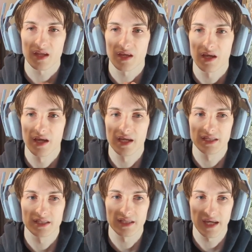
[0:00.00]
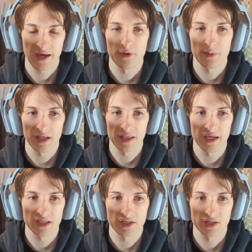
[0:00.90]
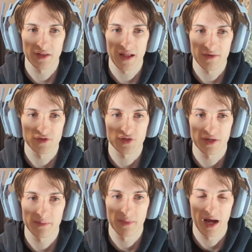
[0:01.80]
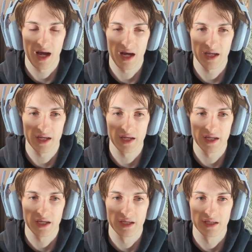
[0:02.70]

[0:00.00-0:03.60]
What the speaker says: is, yeah, there'll be a link to the live stream on